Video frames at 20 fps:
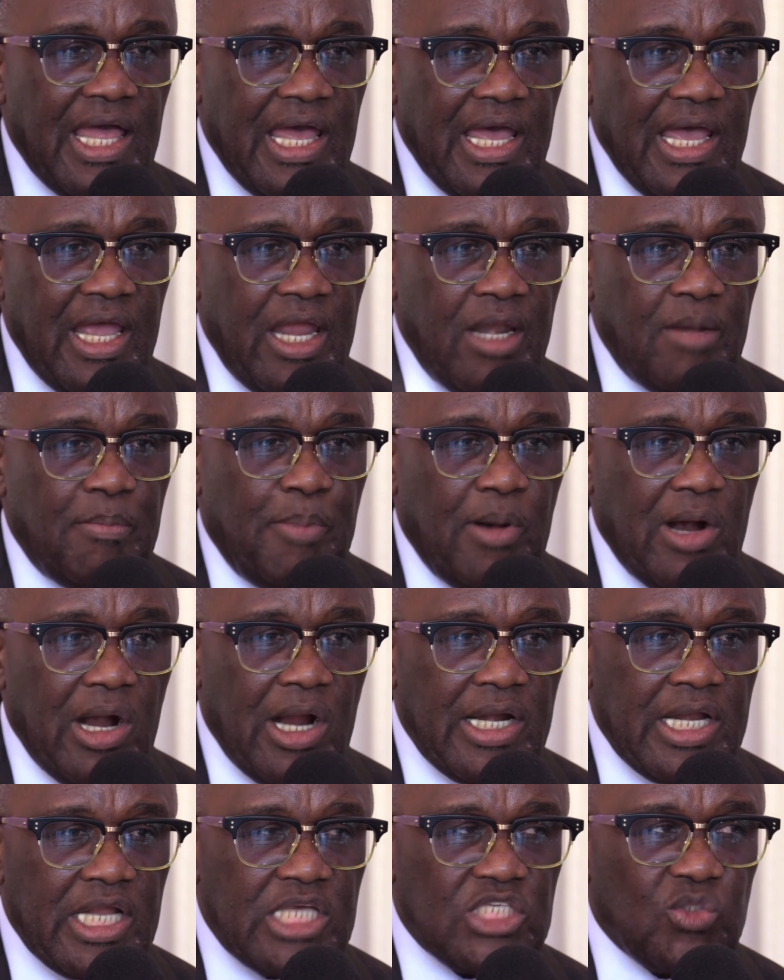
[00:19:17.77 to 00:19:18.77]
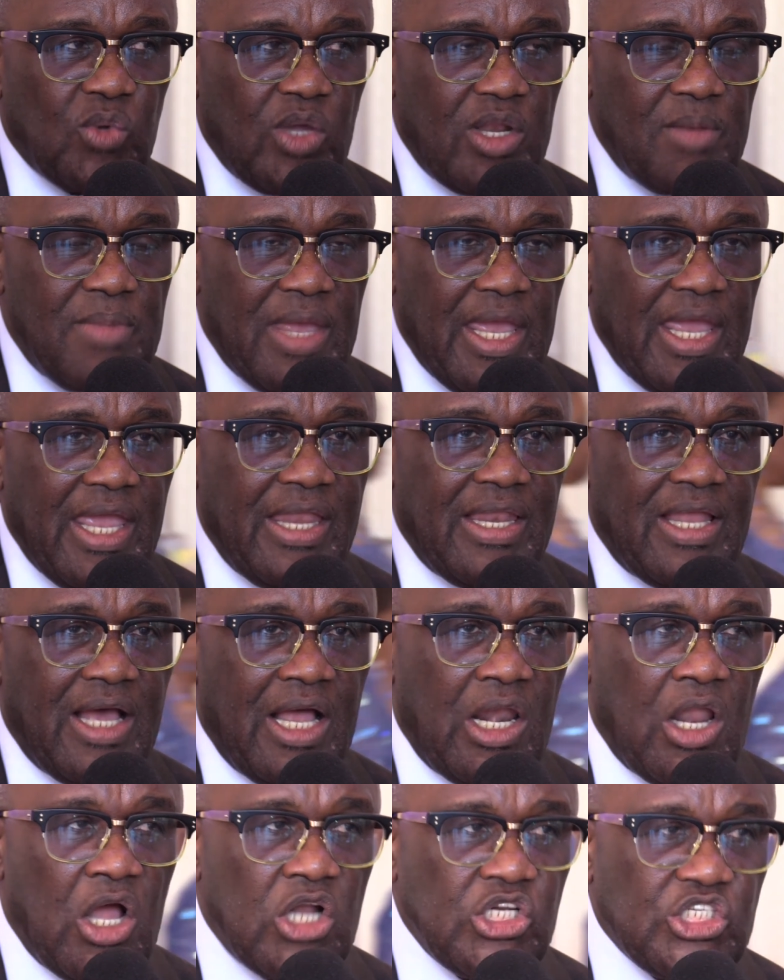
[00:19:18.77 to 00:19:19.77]
And partners would mean
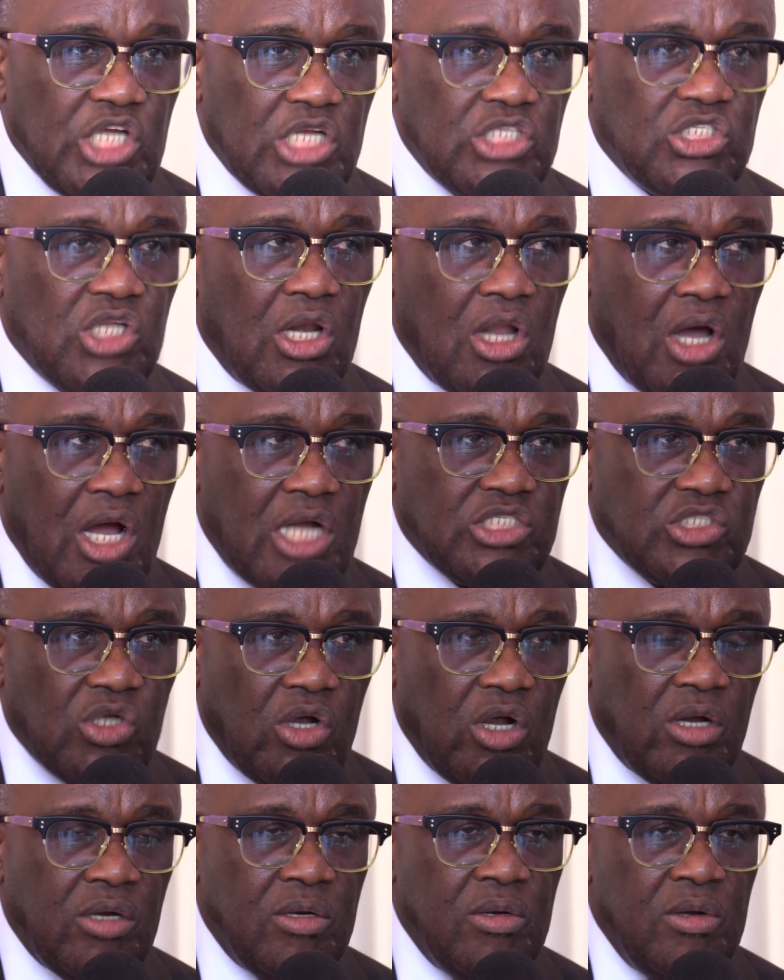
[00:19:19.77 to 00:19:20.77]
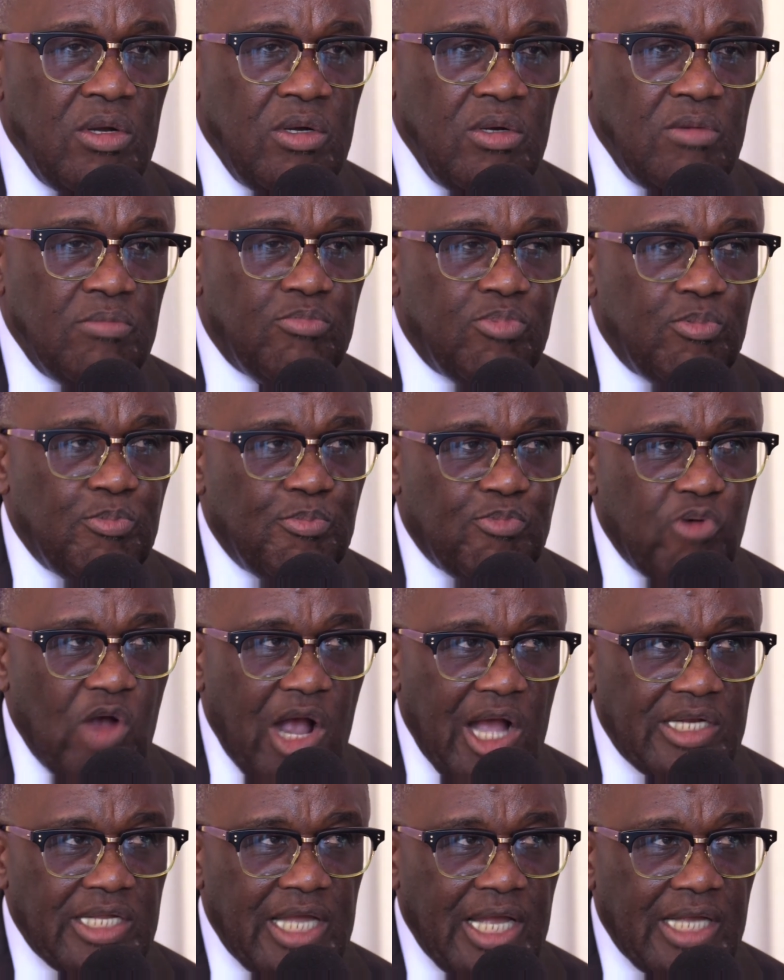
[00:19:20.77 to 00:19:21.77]
a luncheon to launch our
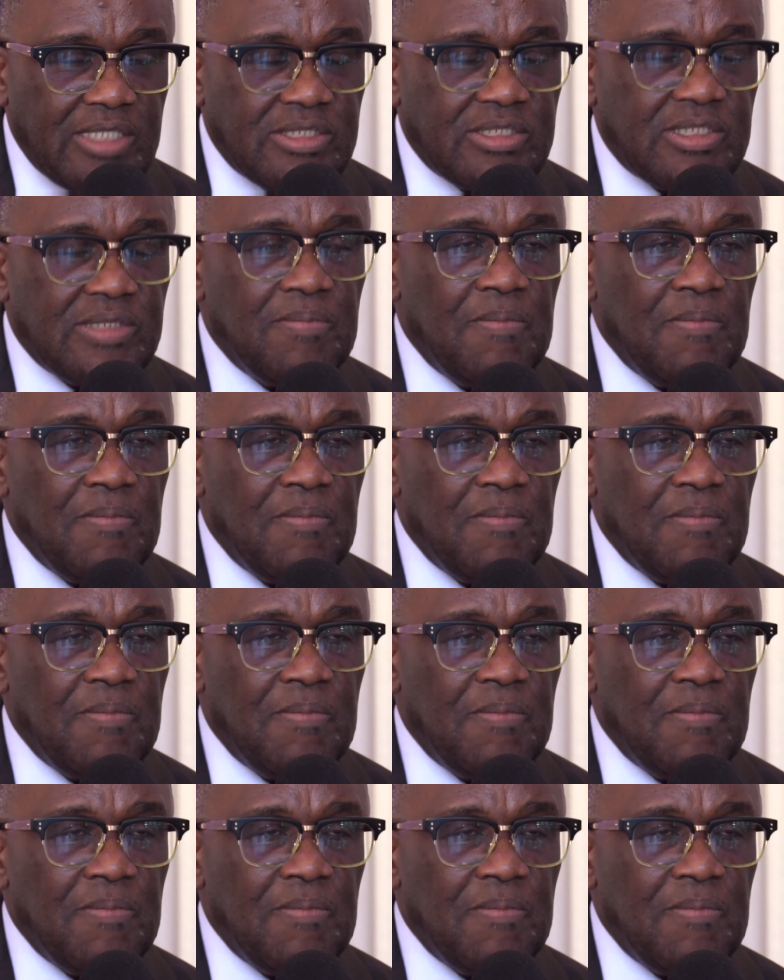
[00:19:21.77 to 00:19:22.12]
product,